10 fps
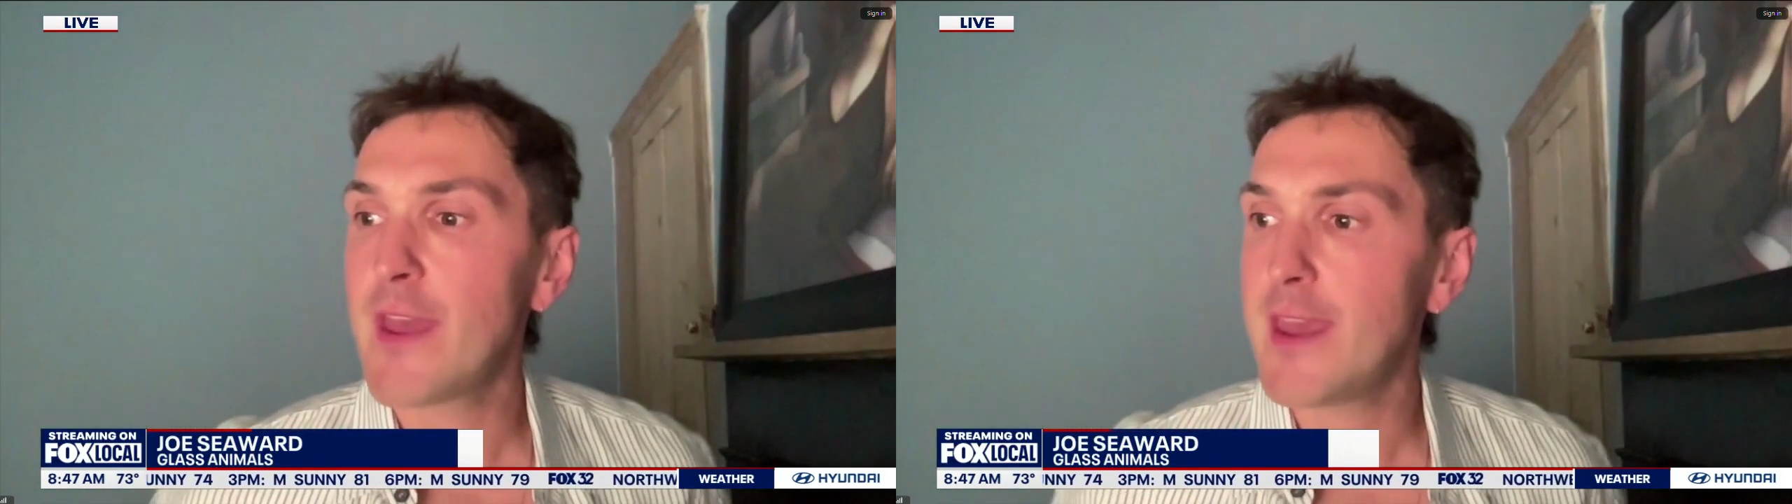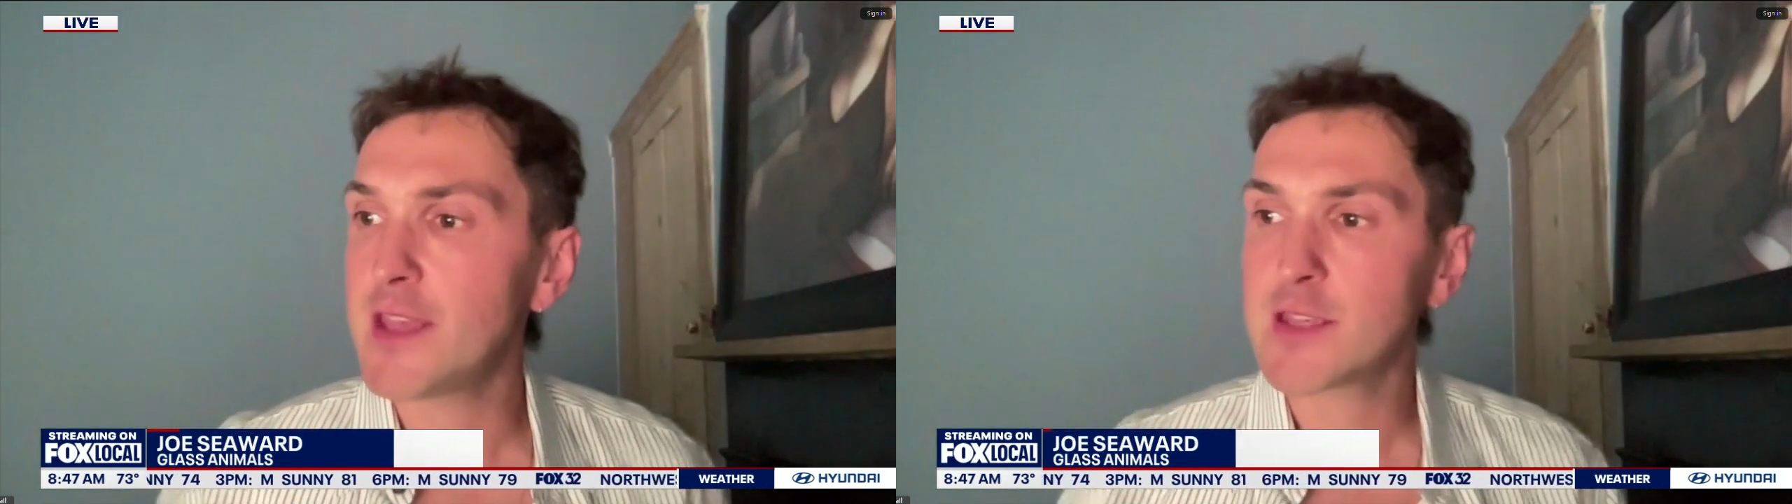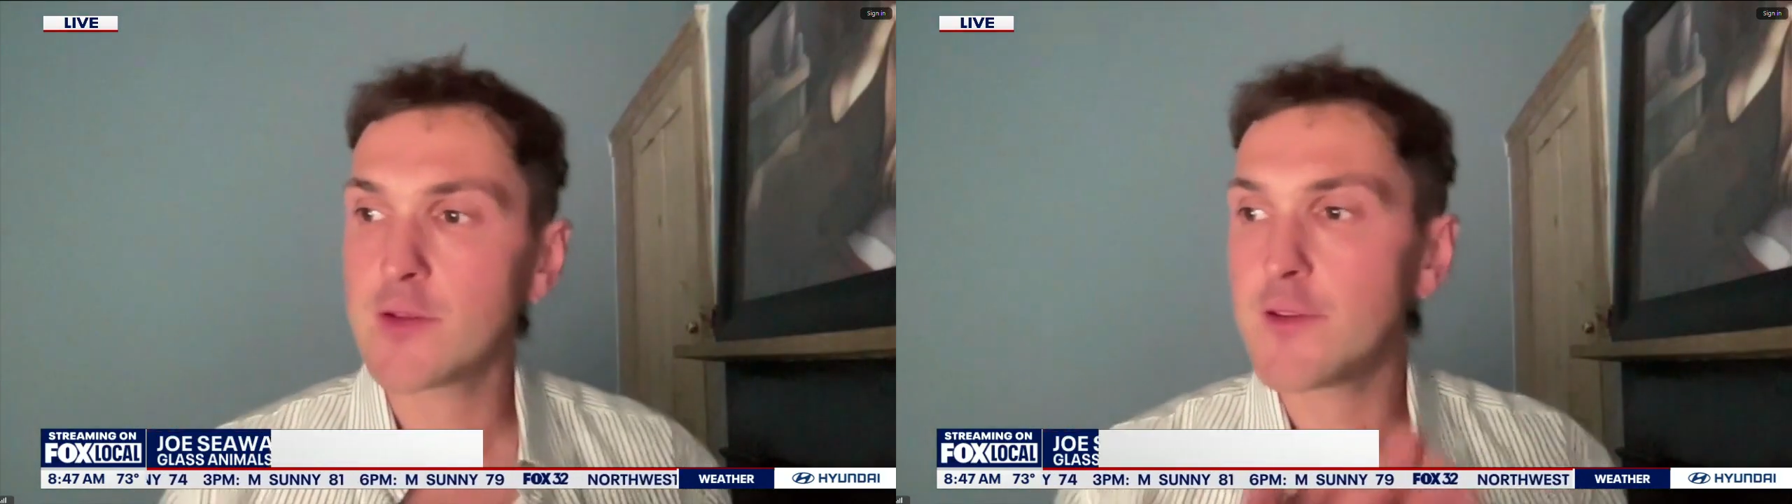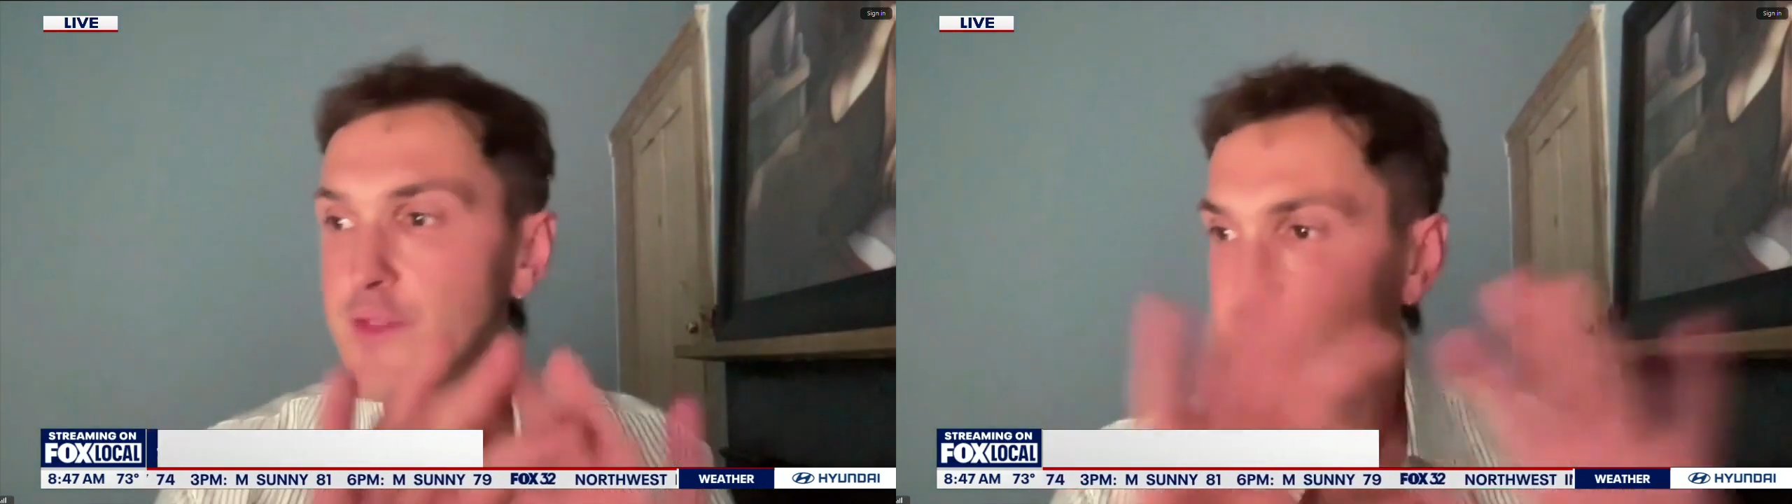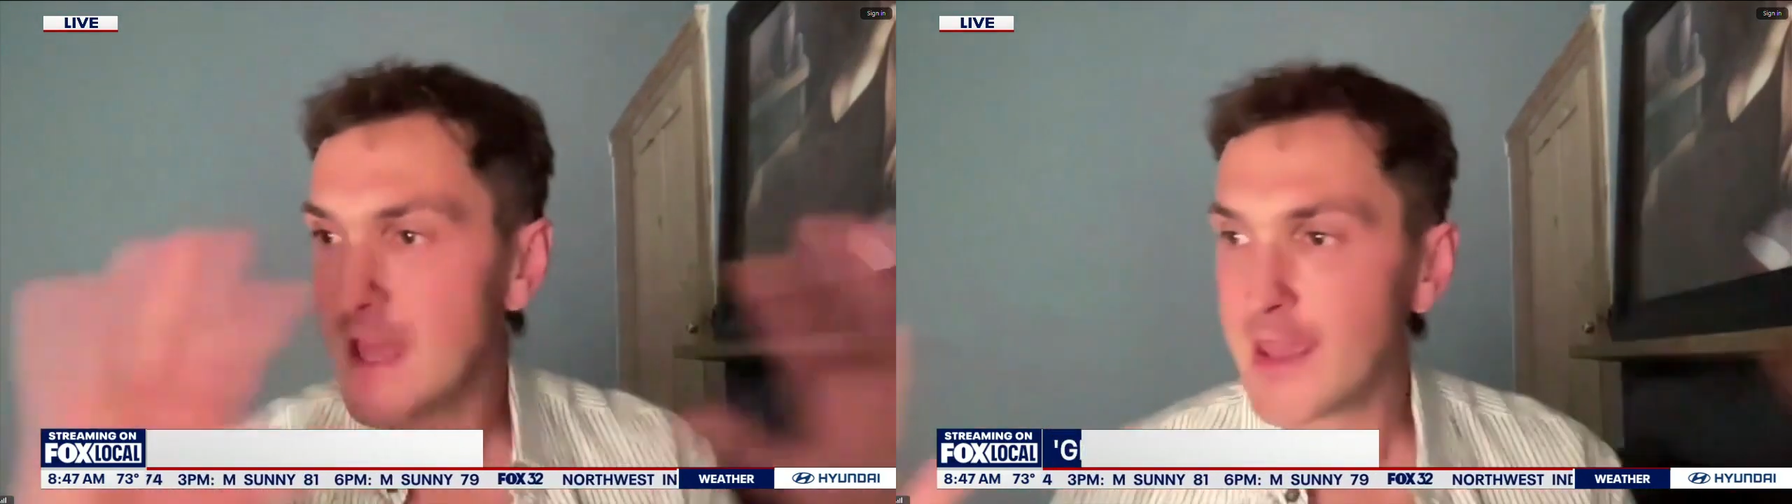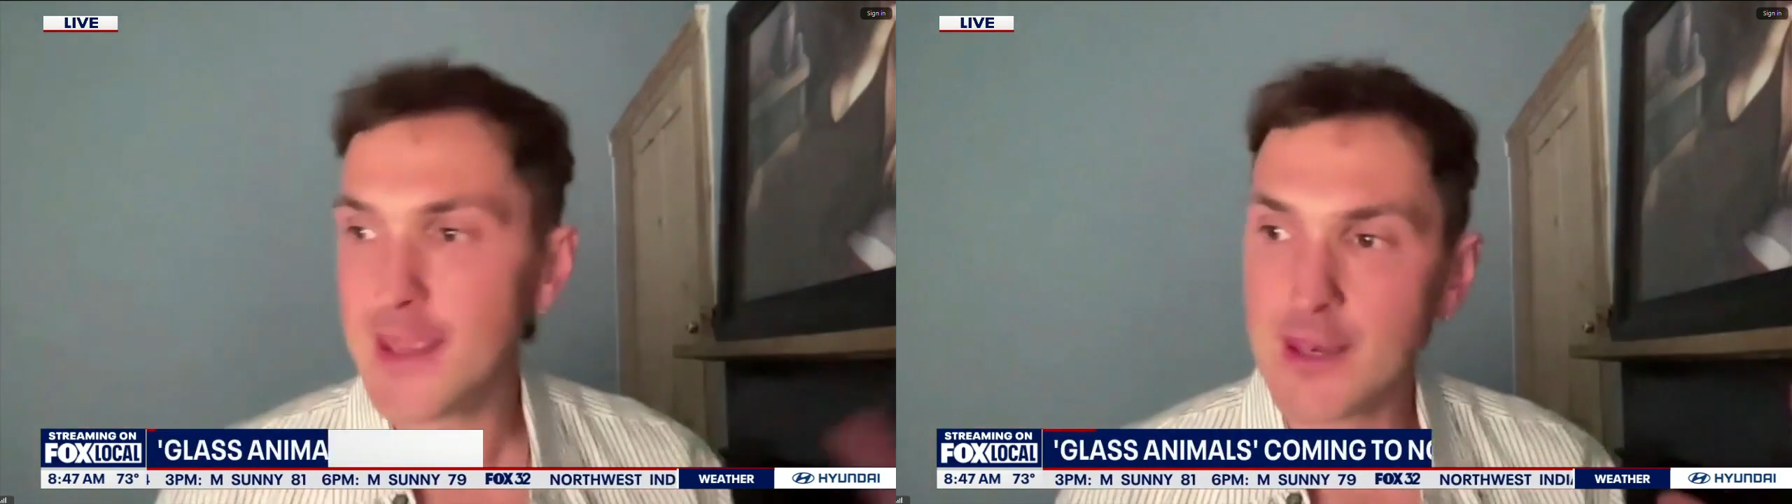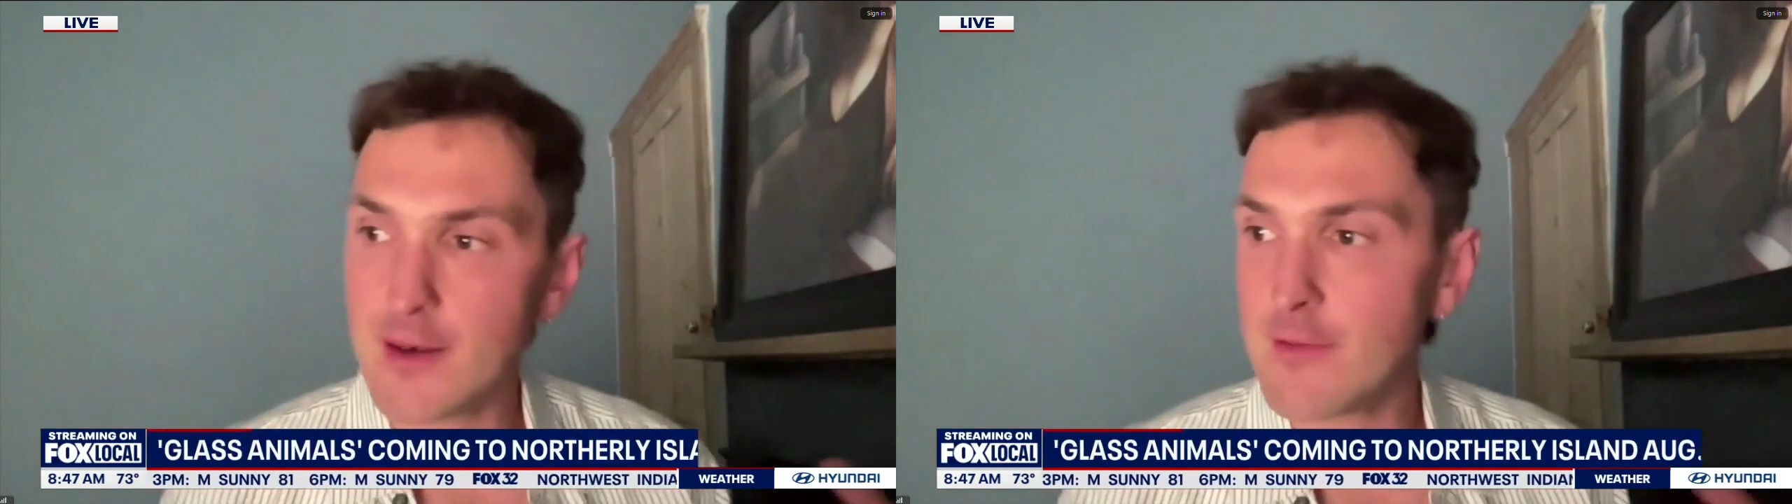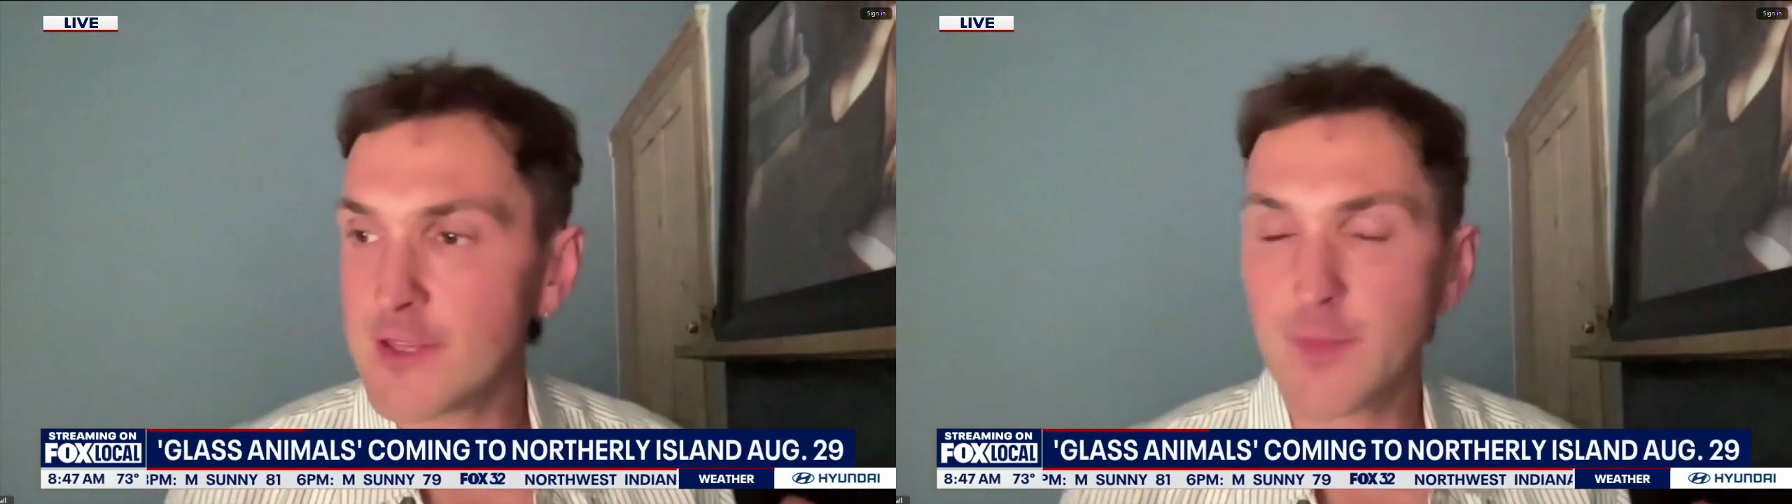it's sort of set
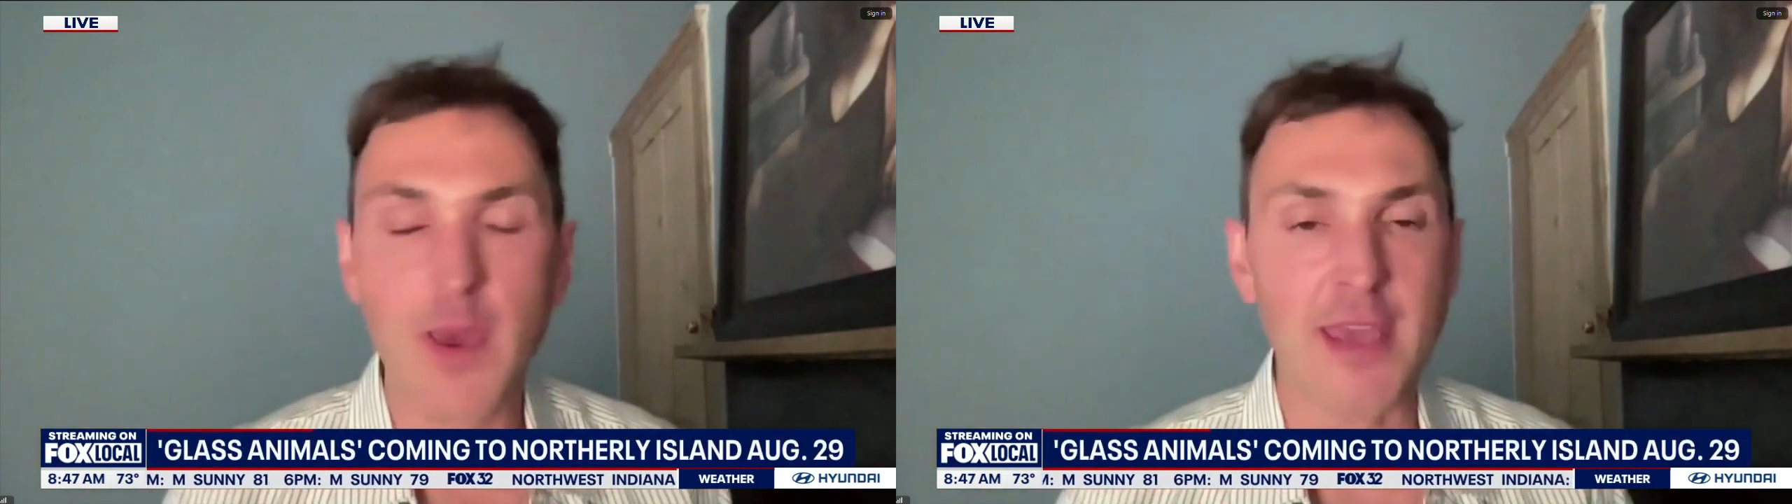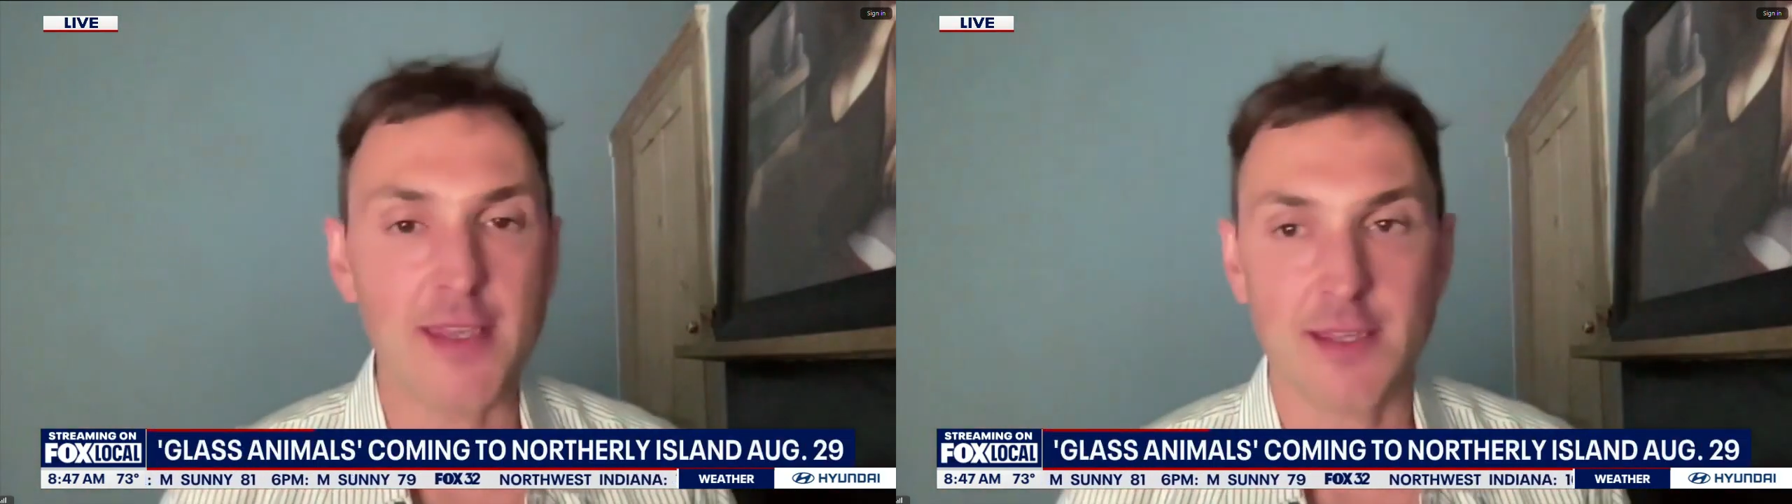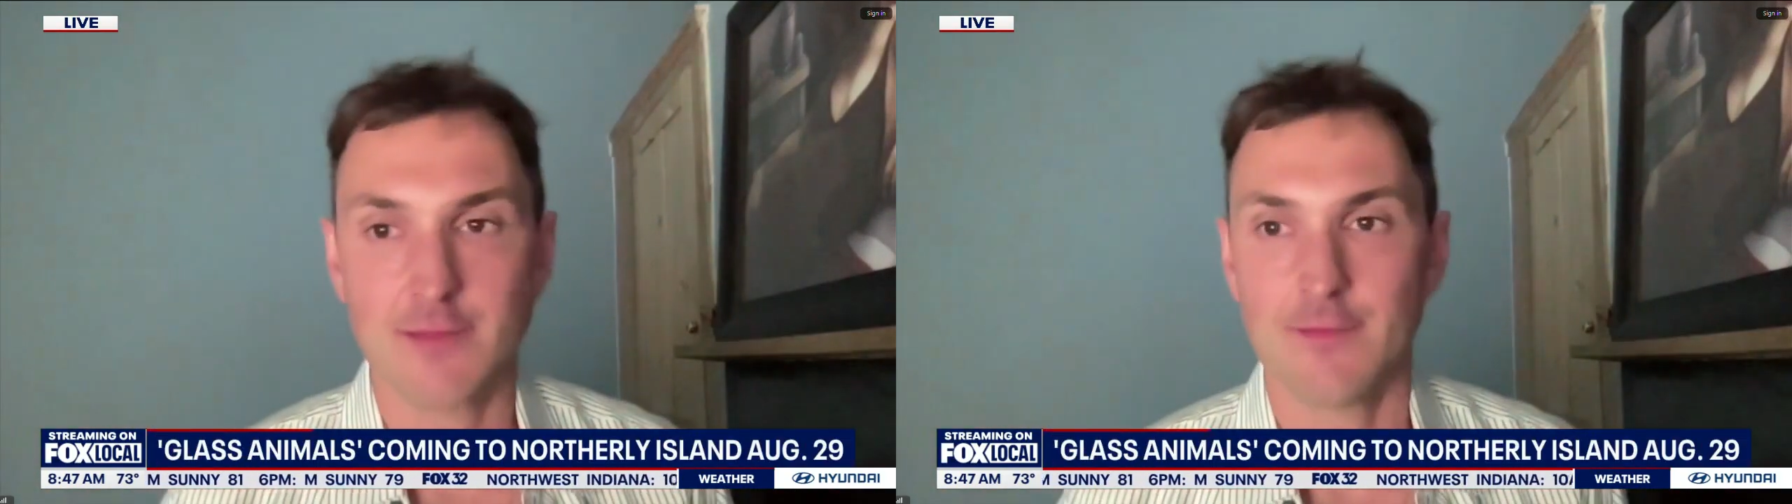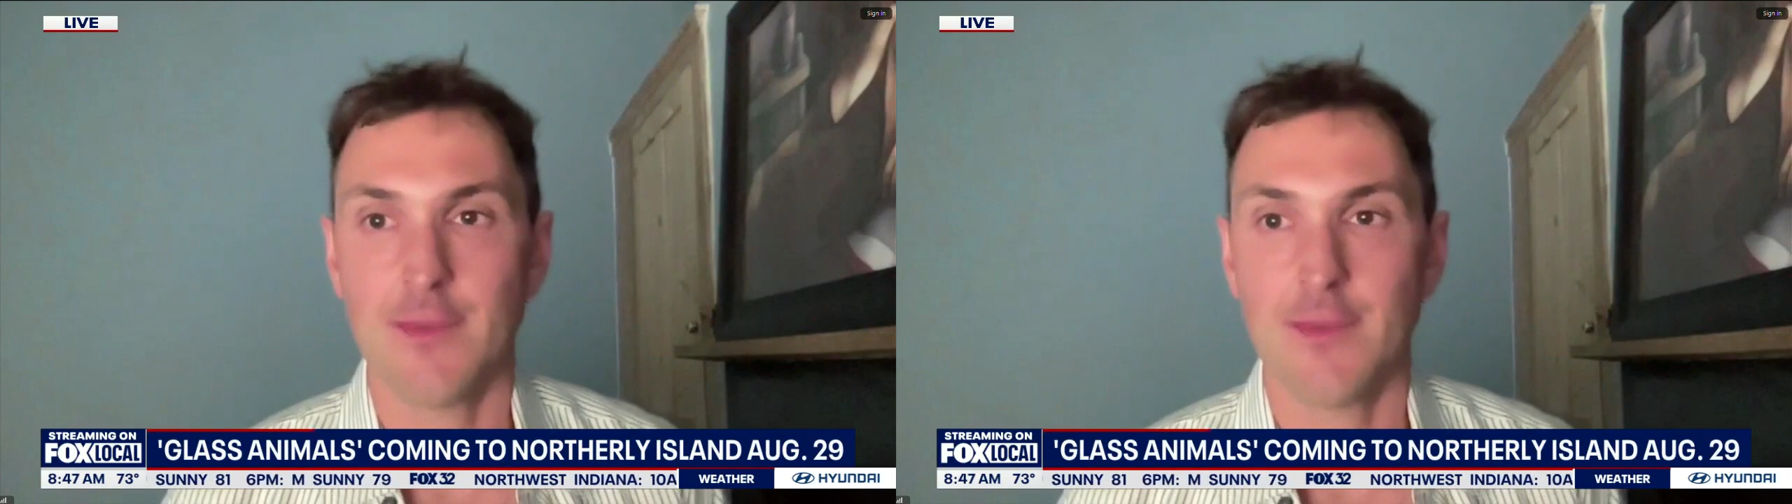in space.